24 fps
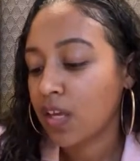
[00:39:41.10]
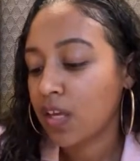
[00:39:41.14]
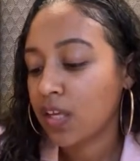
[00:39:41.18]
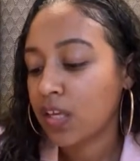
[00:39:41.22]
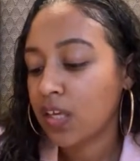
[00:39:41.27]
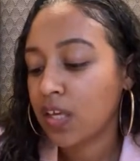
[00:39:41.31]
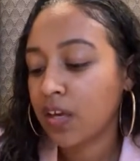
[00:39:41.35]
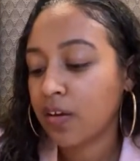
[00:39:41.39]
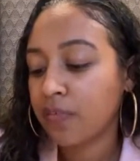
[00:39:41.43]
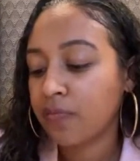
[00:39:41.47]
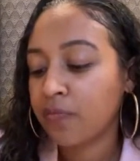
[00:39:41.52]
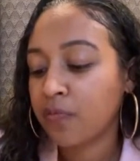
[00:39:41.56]

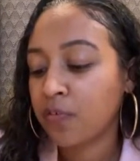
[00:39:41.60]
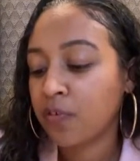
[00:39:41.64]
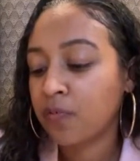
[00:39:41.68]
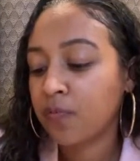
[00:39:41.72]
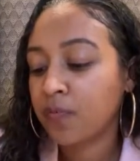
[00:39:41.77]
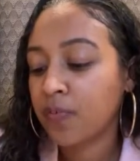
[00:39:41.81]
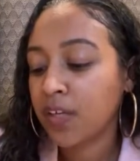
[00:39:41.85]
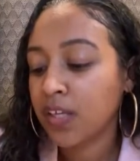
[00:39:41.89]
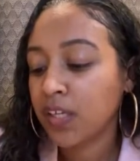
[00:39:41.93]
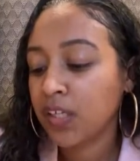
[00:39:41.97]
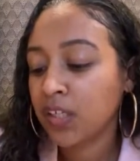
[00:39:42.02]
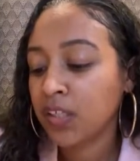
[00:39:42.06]
yeah, for
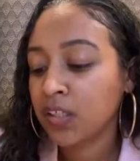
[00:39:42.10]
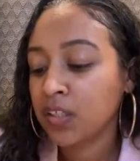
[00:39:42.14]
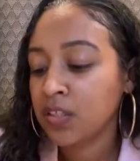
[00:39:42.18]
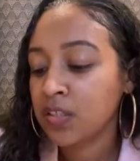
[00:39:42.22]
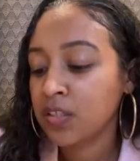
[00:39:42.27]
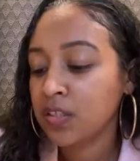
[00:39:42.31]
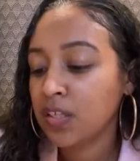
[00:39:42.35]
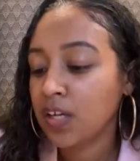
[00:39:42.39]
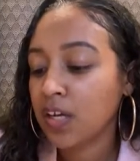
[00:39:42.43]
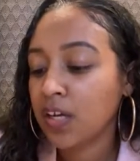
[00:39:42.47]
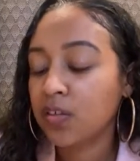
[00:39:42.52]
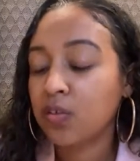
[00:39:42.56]
vegans,
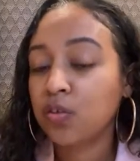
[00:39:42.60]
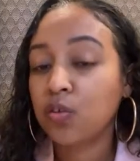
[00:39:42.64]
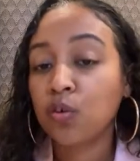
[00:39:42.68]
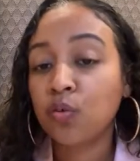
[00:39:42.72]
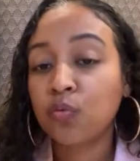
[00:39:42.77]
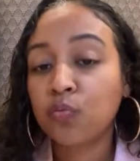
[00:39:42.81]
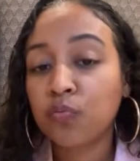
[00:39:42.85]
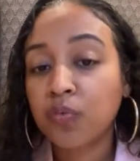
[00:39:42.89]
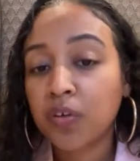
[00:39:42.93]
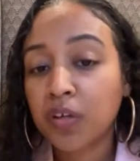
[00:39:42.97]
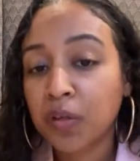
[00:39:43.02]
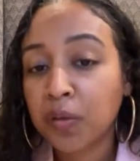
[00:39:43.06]
I don't
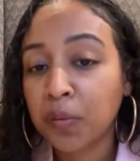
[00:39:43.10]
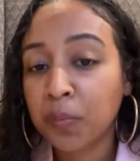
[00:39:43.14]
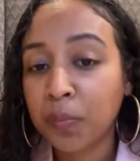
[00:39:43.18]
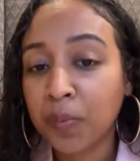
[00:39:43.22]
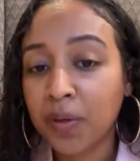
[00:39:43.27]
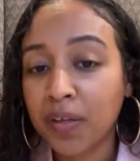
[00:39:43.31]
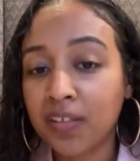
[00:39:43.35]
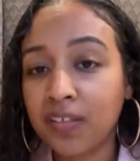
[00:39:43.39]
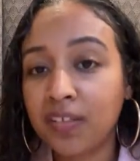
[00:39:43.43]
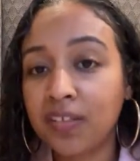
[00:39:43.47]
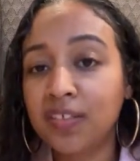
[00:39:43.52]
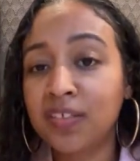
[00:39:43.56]

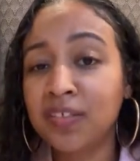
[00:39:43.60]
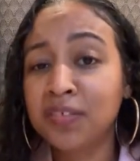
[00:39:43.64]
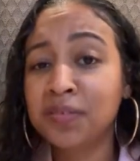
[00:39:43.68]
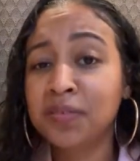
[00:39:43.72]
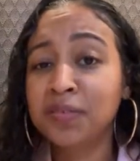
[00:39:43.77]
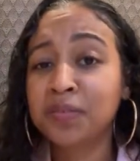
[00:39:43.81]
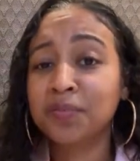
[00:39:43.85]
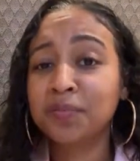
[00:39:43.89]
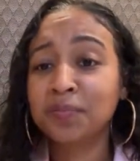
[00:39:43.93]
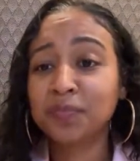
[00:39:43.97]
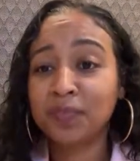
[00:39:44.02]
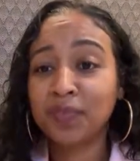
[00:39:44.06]
recommend
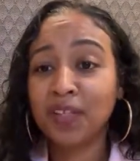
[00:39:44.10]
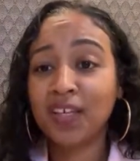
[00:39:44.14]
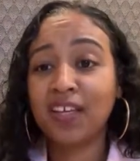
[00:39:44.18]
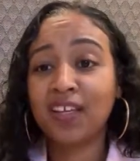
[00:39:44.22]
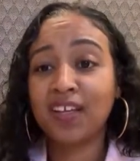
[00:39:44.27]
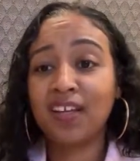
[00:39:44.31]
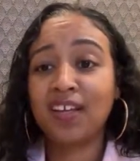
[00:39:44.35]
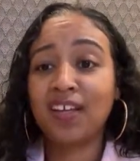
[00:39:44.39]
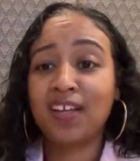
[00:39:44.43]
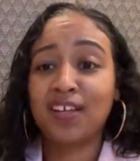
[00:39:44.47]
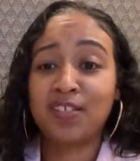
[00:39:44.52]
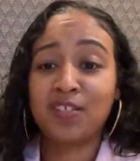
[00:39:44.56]

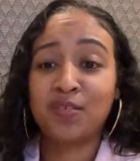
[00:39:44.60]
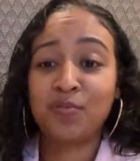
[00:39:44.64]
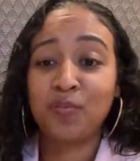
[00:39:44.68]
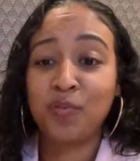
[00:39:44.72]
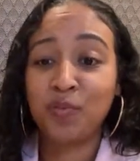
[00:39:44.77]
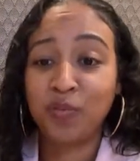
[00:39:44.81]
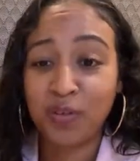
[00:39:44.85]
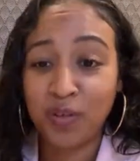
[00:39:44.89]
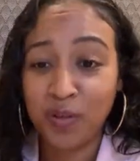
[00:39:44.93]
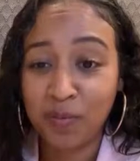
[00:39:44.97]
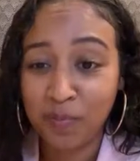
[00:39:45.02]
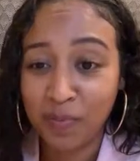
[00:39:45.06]
eating at
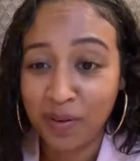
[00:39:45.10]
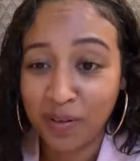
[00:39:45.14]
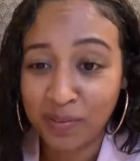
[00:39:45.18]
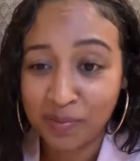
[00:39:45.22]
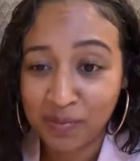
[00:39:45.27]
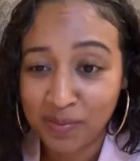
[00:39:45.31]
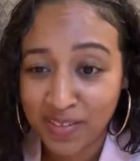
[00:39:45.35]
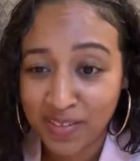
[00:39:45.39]
Smoky Mountains.